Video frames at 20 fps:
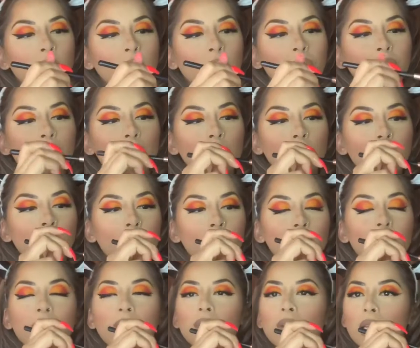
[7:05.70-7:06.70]
I'm using
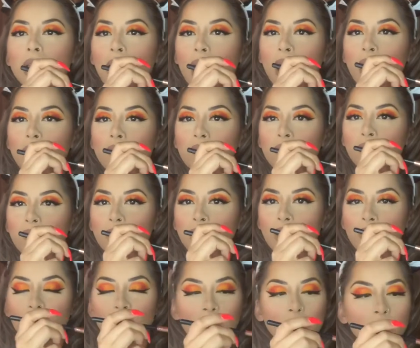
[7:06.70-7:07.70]
a flat
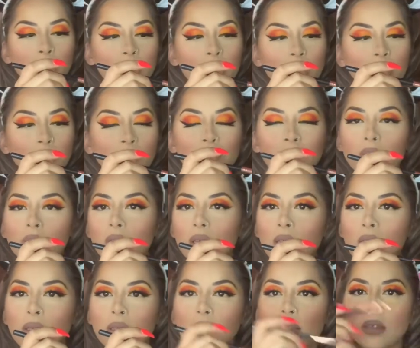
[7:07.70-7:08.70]
fluffy brush for
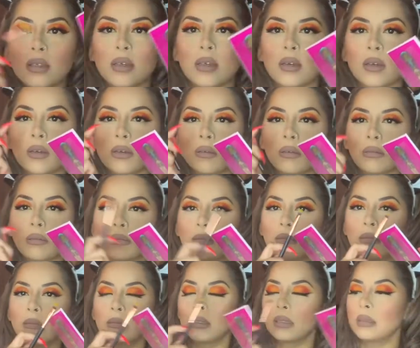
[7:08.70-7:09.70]
this,
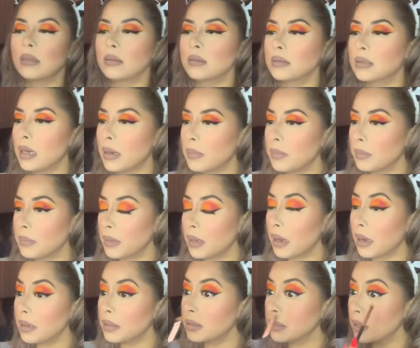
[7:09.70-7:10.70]
you know, type
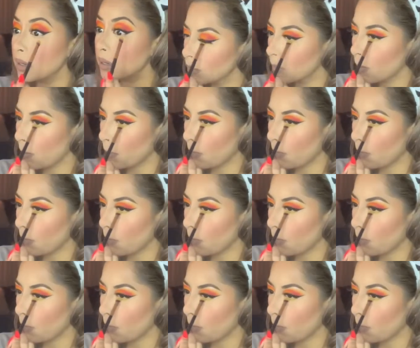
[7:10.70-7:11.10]
accent.